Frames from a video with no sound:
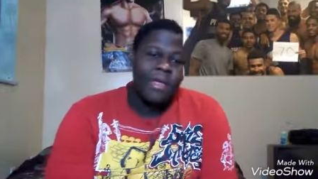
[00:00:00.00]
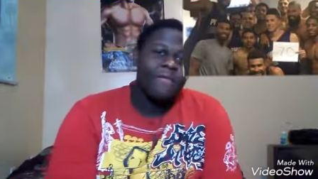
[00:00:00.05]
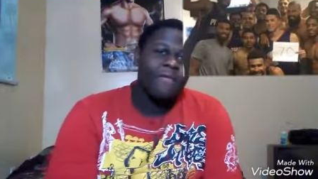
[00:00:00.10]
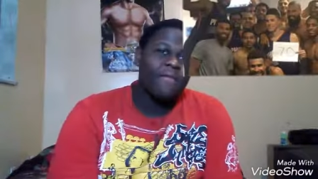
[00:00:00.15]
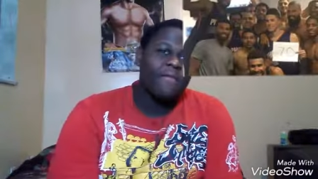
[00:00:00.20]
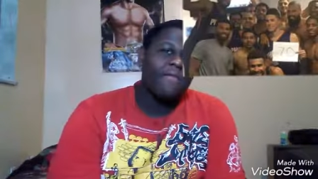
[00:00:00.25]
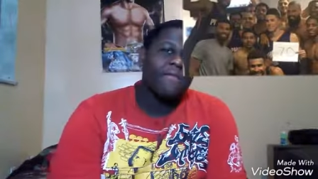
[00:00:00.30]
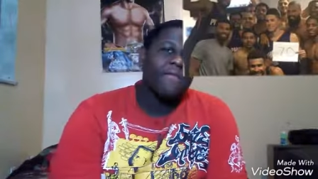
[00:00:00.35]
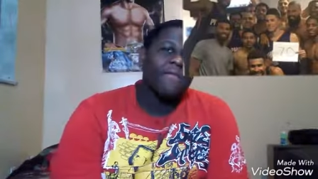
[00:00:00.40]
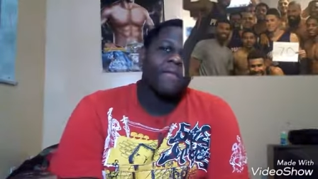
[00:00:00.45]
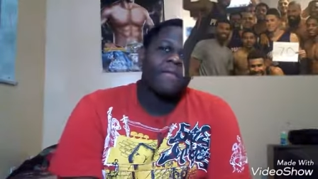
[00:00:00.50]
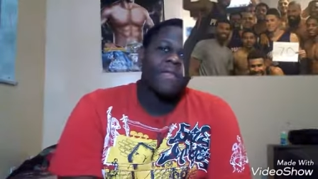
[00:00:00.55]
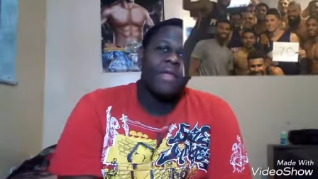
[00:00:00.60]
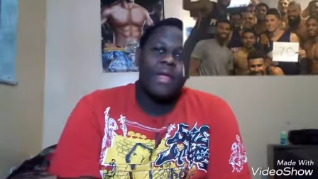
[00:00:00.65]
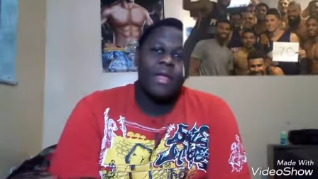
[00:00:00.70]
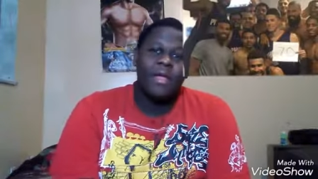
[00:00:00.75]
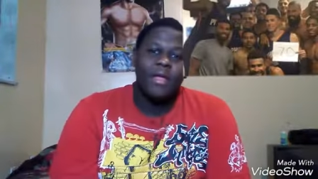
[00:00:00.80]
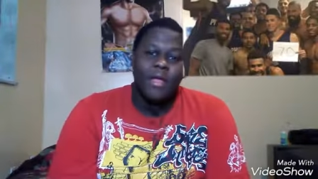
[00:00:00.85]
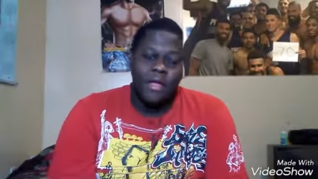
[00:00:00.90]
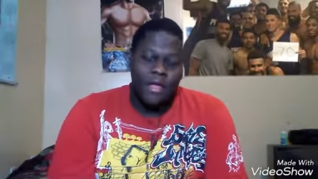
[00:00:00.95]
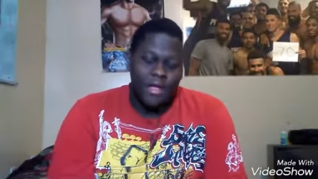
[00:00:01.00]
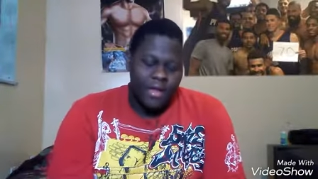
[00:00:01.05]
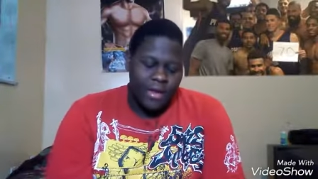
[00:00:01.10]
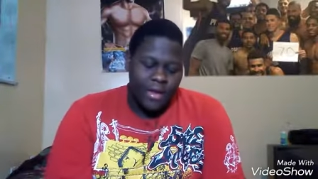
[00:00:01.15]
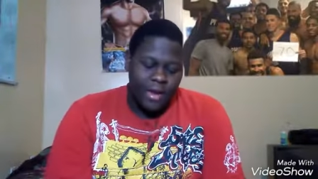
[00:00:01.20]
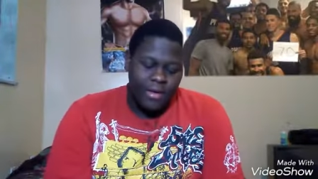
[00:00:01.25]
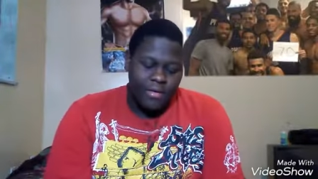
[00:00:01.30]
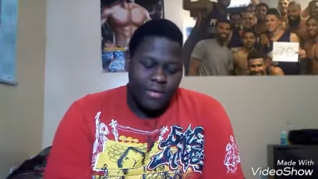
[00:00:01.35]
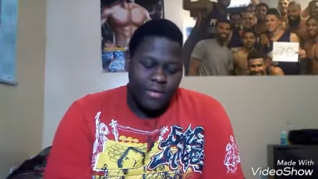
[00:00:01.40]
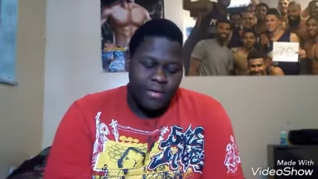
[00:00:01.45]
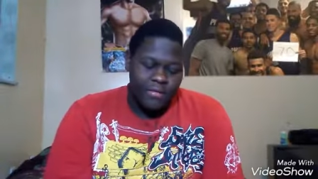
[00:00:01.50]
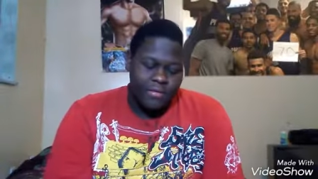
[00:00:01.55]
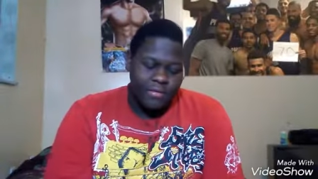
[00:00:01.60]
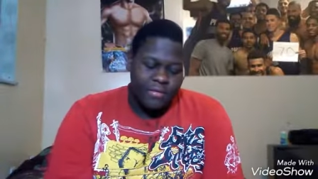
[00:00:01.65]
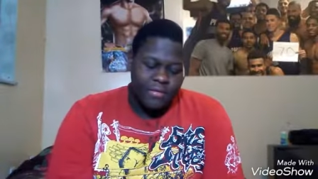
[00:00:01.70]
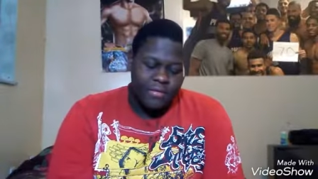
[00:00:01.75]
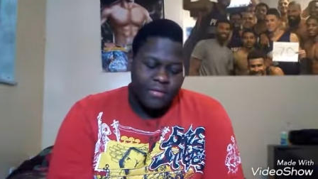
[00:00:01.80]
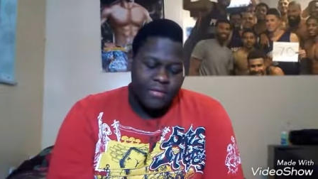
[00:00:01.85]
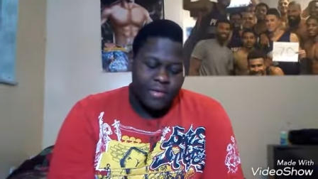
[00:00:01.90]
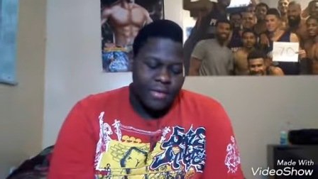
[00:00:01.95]
ever since they got rid
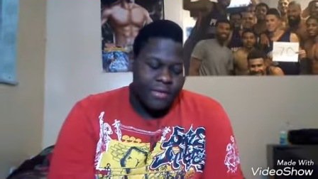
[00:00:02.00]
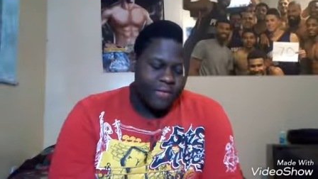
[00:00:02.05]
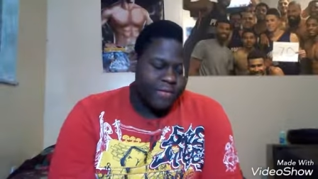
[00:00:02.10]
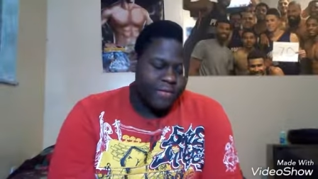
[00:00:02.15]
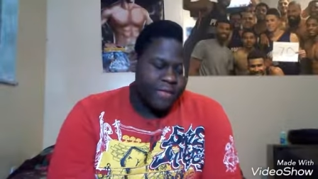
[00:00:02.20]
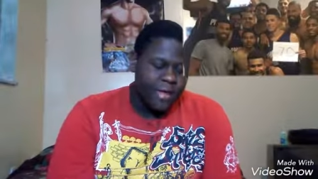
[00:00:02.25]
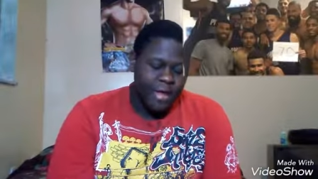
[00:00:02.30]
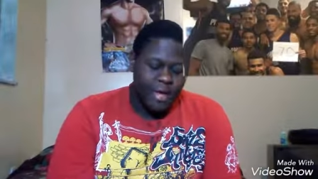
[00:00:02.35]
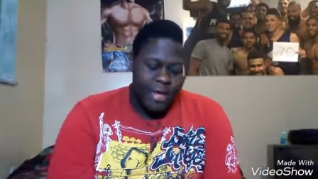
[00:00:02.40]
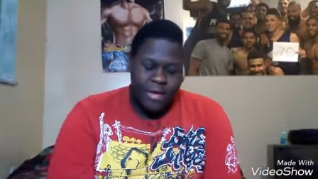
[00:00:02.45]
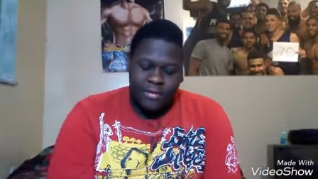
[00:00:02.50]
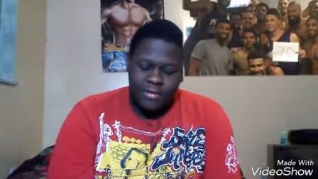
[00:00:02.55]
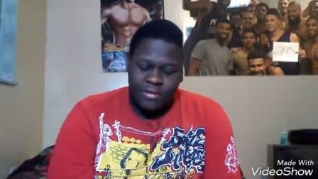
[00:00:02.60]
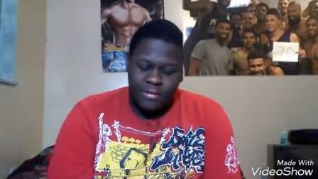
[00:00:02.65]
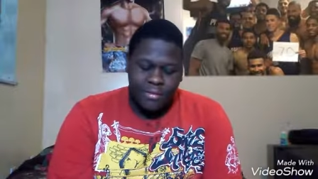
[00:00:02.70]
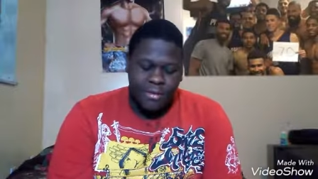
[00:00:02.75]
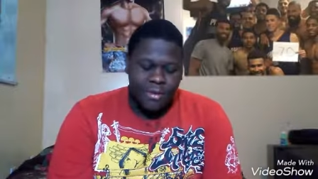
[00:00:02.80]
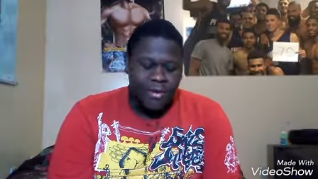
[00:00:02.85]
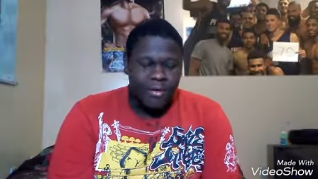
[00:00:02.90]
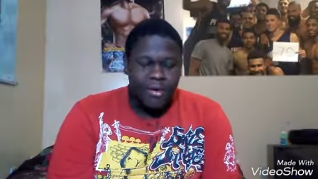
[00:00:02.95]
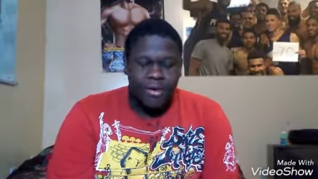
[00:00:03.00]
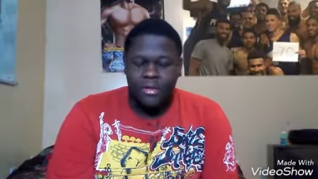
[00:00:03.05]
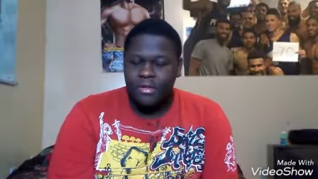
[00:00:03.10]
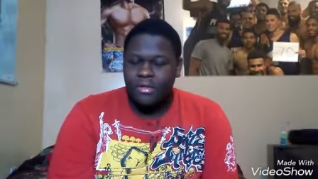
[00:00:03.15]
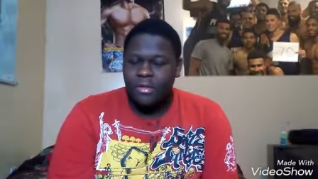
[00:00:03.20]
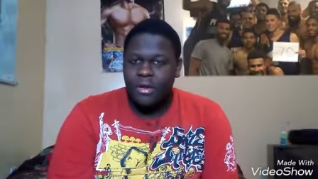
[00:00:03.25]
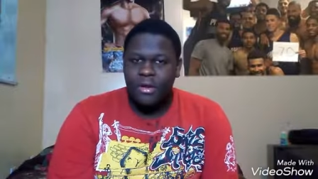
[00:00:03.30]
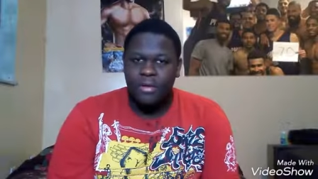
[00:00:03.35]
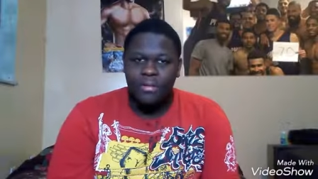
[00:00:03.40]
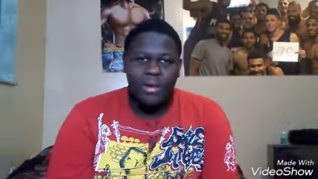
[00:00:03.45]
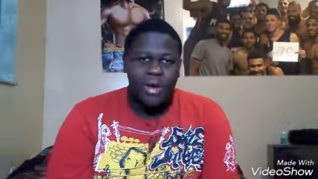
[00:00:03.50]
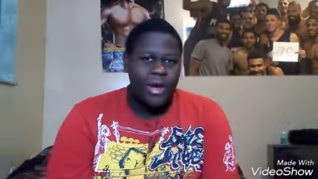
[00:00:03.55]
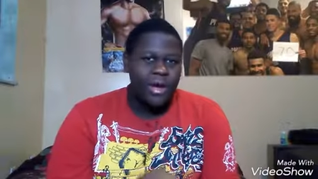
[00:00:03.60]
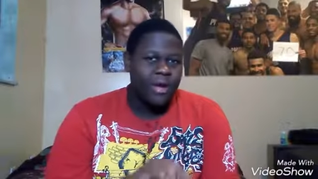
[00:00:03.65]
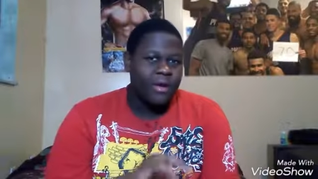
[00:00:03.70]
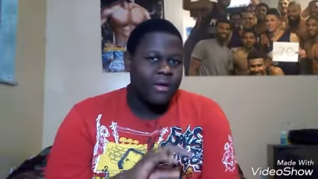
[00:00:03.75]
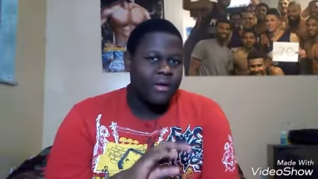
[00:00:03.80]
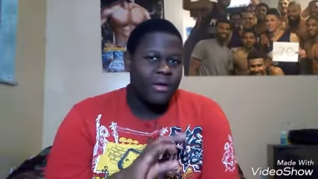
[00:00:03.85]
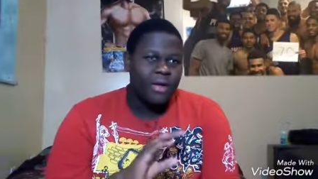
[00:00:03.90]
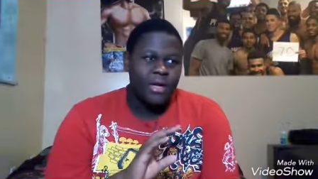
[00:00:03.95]
of Steve Nash, Amar'e
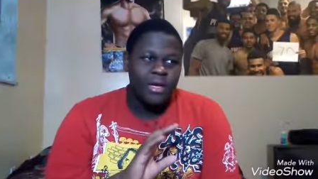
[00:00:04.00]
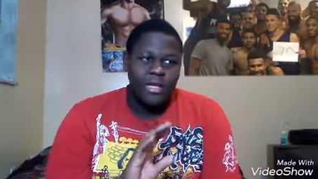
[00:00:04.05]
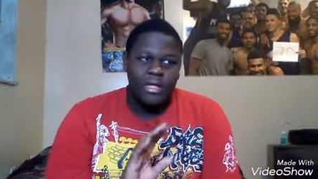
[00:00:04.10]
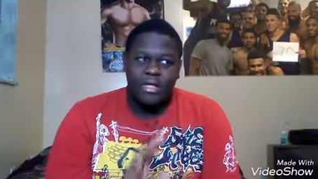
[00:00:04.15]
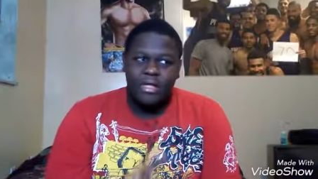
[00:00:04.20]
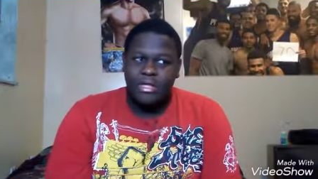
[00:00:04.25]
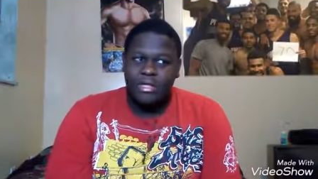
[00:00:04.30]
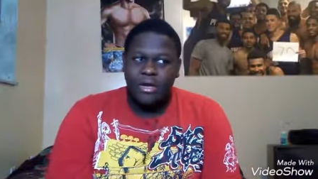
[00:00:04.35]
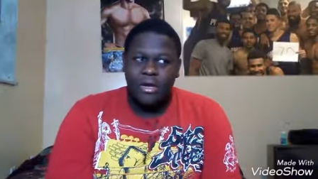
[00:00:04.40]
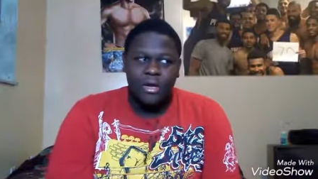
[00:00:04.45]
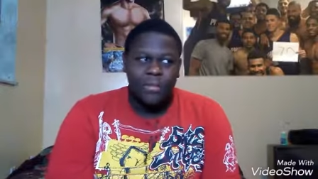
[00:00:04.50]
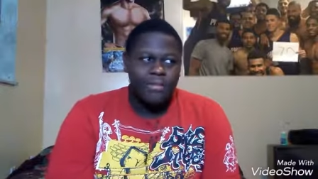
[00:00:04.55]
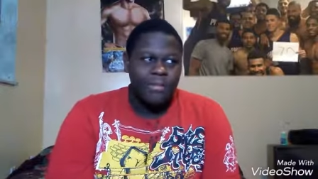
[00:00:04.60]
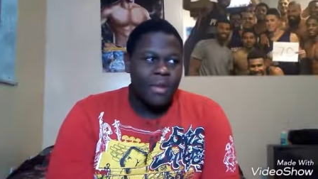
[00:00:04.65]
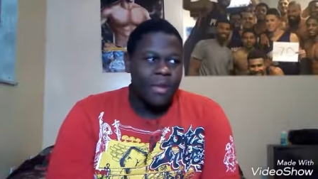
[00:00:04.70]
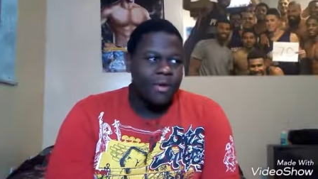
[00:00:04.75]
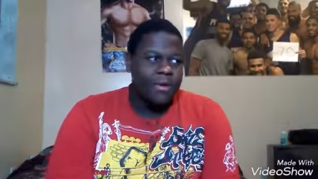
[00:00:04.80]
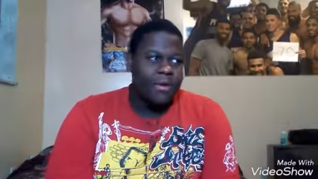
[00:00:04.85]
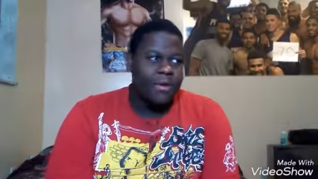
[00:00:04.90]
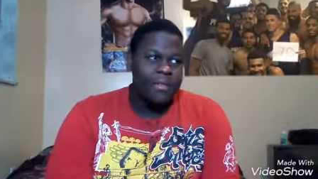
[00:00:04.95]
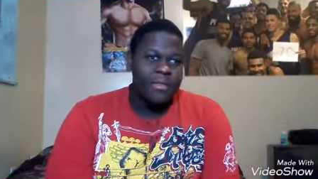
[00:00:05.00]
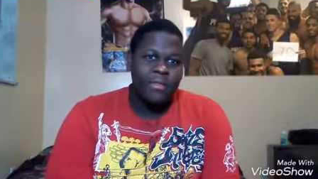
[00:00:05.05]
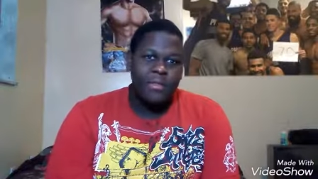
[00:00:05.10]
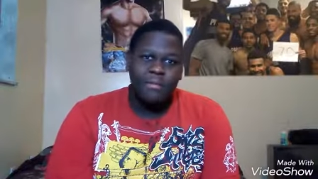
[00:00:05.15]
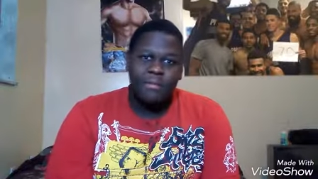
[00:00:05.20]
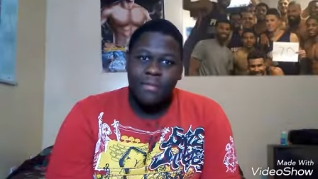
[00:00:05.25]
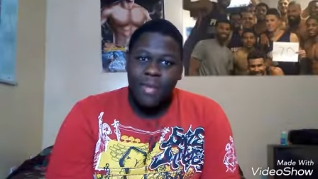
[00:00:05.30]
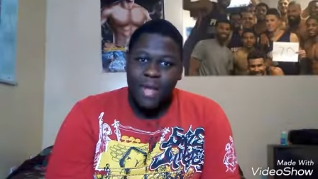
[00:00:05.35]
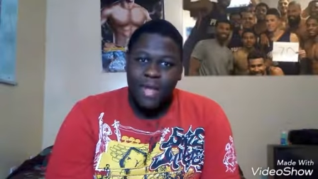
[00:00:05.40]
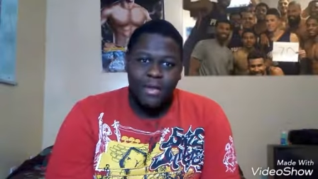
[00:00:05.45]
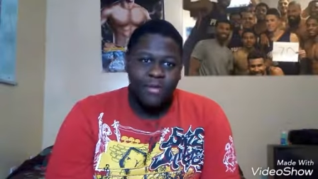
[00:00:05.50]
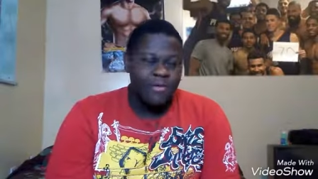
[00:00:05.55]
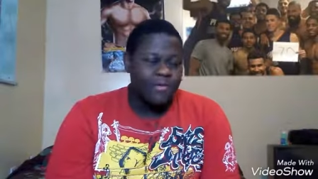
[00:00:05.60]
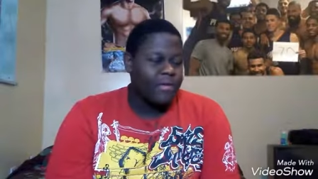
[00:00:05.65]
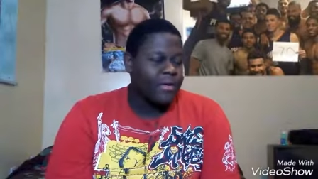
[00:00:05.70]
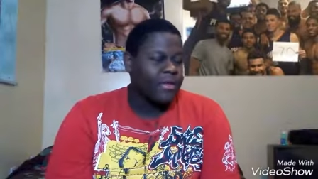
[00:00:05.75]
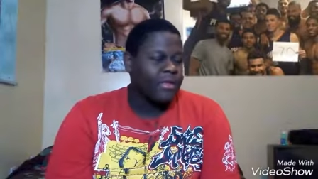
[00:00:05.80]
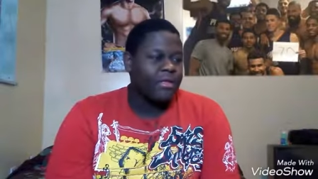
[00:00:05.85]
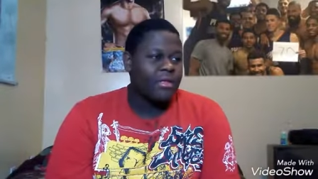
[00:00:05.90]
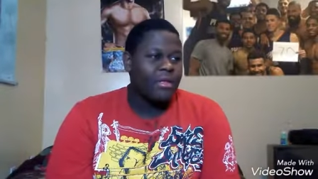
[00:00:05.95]
Stoudemire, Sean Marion, The
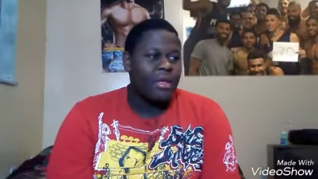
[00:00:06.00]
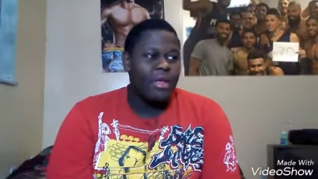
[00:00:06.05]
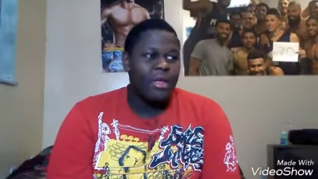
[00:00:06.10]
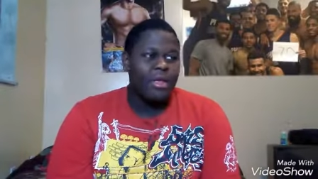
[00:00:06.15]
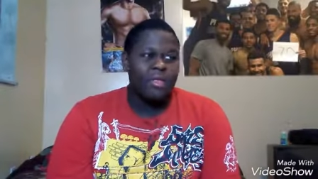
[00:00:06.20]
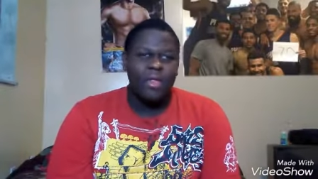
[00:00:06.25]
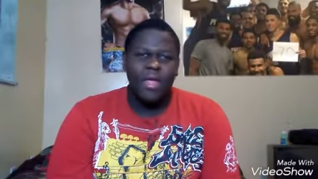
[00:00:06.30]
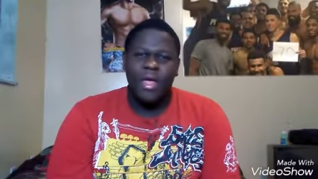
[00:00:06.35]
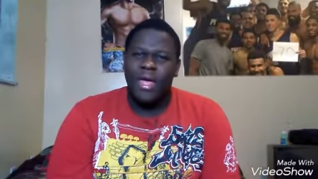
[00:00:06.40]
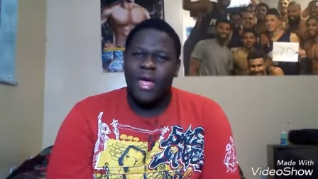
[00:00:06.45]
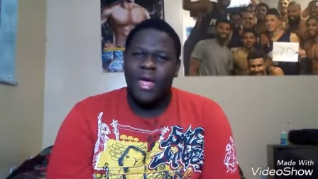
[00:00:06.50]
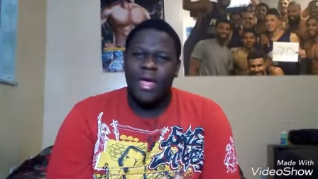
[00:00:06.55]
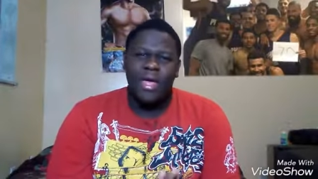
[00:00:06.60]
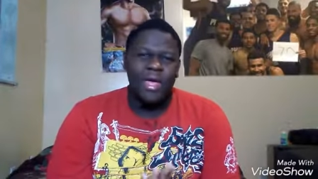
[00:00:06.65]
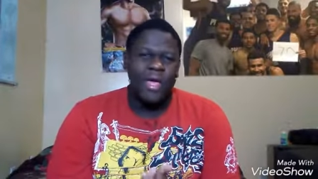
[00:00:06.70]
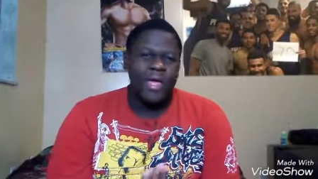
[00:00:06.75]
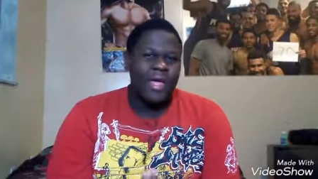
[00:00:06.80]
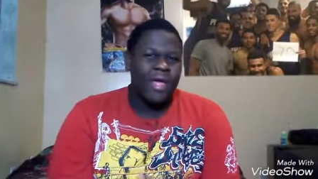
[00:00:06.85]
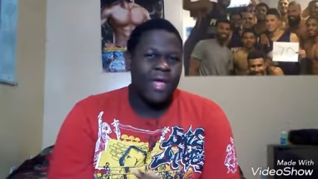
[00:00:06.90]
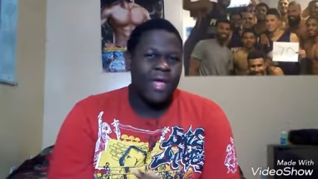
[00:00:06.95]
Matrix, they had